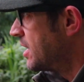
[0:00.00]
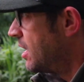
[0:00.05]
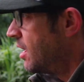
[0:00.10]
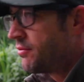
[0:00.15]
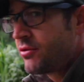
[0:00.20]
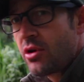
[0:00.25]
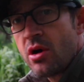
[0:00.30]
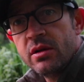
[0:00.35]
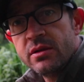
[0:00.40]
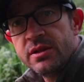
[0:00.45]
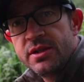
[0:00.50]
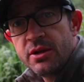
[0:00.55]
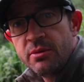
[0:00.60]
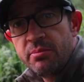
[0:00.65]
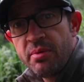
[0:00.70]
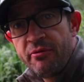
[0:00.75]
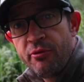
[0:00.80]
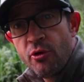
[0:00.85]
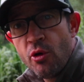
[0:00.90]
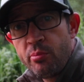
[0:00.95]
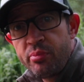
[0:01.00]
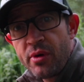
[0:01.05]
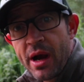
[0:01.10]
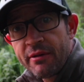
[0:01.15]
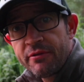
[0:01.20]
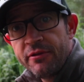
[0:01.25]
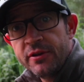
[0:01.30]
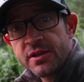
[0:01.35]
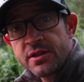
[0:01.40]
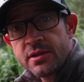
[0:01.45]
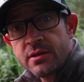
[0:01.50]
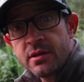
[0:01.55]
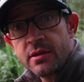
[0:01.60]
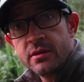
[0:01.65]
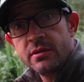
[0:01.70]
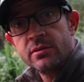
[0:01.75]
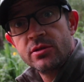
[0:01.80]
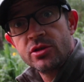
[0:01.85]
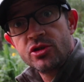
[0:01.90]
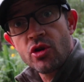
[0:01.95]
I've got until before breakfast
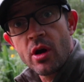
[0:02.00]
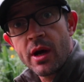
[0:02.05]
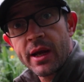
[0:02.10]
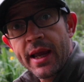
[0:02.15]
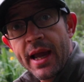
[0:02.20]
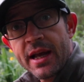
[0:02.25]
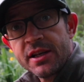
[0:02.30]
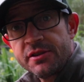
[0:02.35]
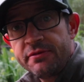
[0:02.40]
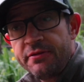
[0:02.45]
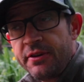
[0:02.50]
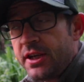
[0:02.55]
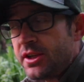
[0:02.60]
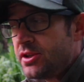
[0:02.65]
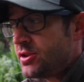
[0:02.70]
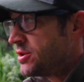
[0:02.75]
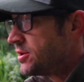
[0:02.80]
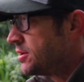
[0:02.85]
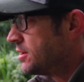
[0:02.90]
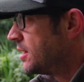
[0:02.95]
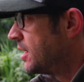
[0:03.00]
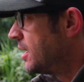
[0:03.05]
to try and catch a fish.